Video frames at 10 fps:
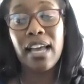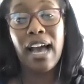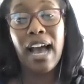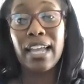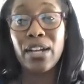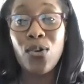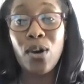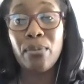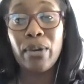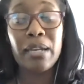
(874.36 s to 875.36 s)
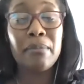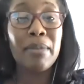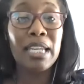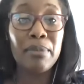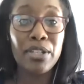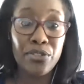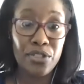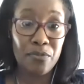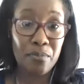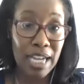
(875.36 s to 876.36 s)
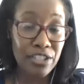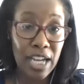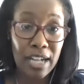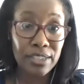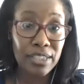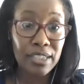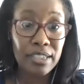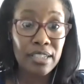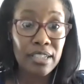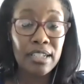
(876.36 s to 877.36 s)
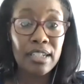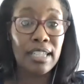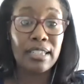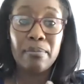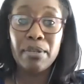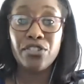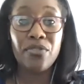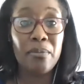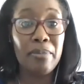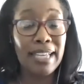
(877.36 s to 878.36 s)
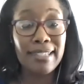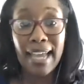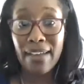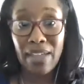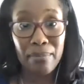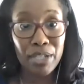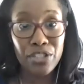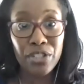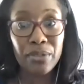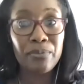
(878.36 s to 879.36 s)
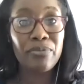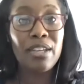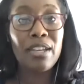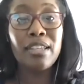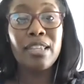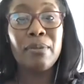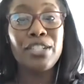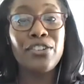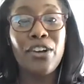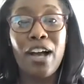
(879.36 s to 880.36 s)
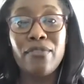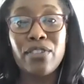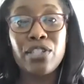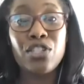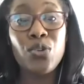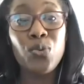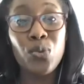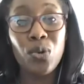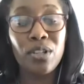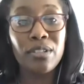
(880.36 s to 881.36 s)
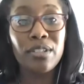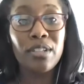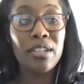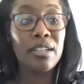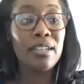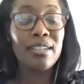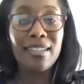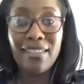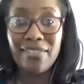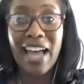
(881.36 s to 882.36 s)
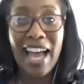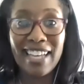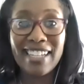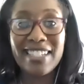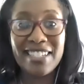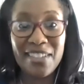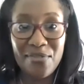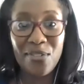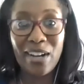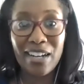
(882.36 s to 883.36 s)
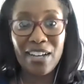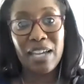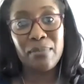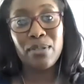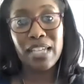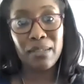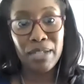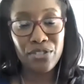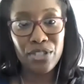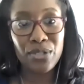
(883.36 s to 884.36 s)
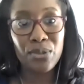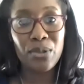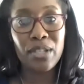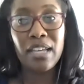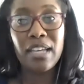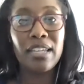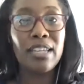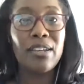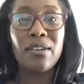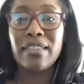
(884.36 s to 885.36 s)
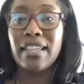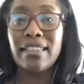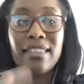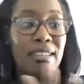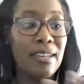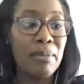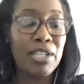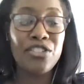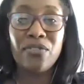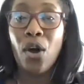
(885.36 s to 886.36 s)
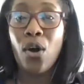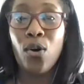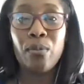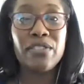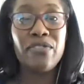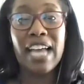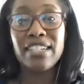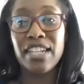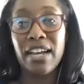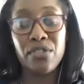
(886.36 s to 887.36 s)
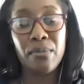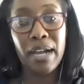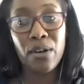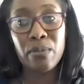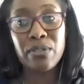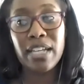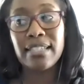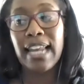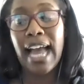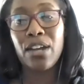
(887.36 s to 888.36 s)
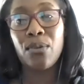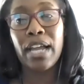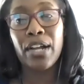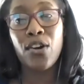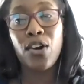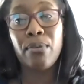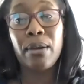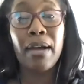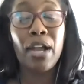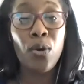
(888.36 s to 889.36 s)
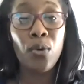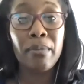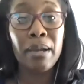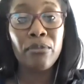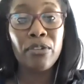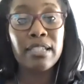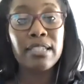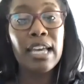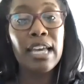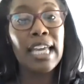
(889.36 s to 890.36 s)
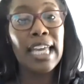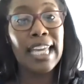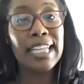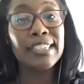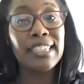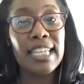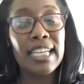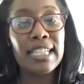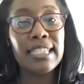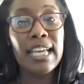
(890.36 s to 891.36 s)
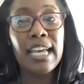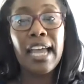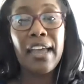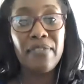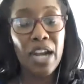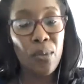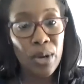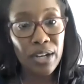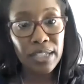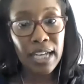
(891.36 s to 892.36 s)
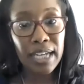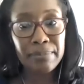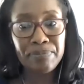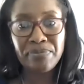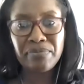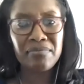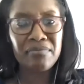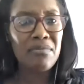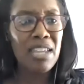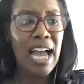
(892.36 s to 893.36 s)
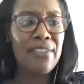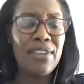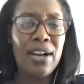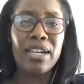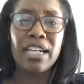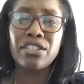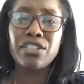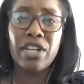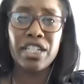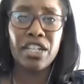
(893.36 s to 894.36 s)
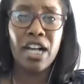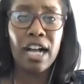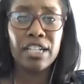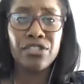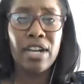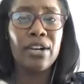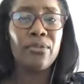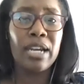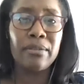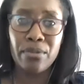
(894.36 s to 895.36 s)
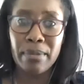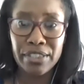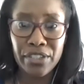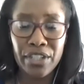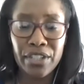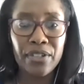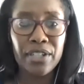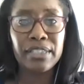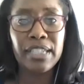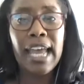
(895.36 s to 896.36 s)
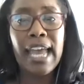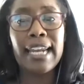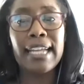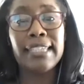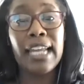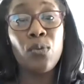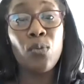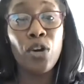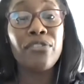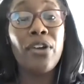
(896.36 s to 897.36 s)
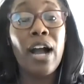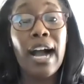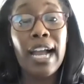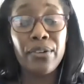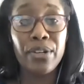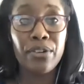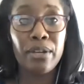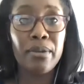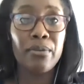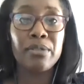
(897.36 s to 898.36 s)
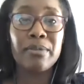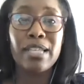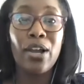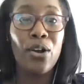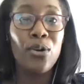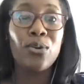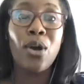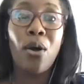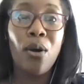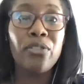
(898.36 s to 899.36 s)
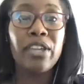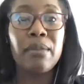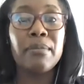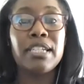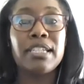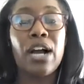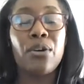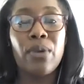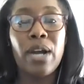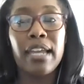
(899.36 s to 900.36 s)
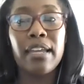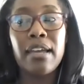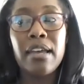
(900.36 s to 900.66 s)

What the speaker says: I incorporated many pictures of my childhood, like the picture of the base, I have that picture. The picture of the school, that is the front of Naples Elementary School. The picture of the home is fashioned after my home. So I said, how do I incorporate my own memories into this? And then I went online, I found an illustration contract, ran it through my attorney first, and I did a work for hire agreement, which means I own all the images outright.